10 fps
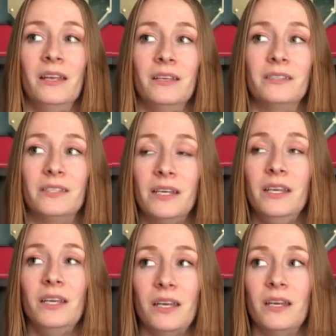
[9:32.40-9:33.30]

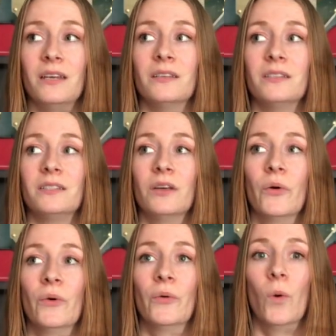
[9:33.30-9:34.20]
SIGI is
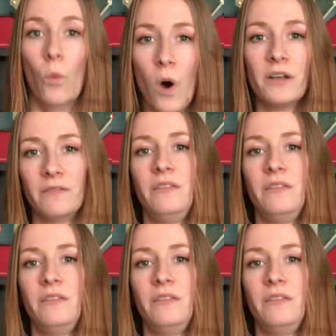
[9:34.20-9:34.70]
one of